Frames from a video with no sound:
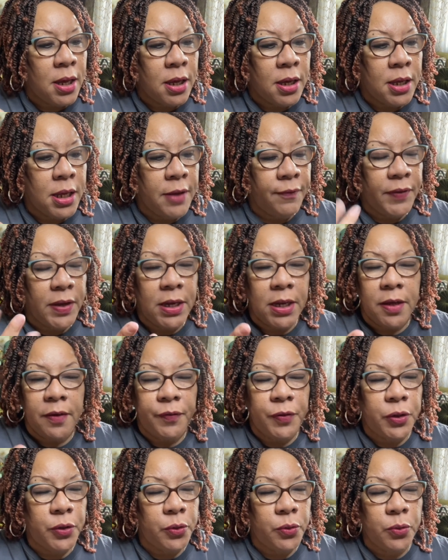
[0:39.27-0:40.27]
if any of
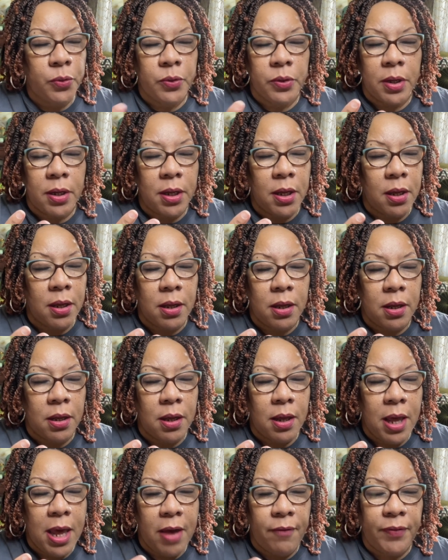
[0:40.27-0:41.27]
you
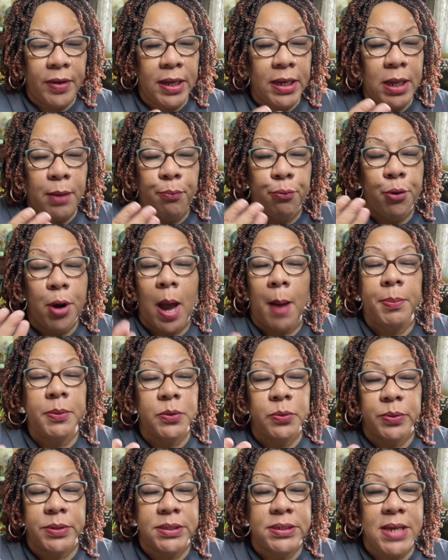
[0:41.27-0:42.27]
have any
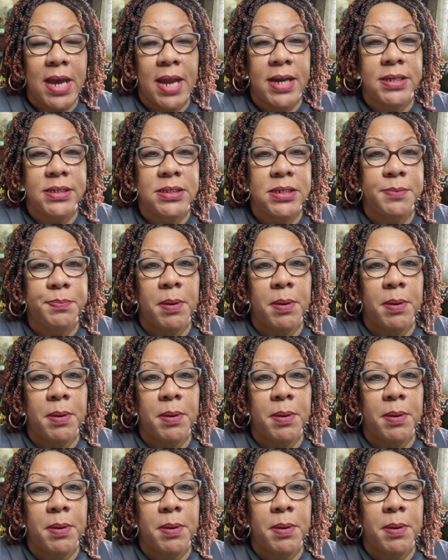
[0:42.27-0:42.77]
problems with sinuses,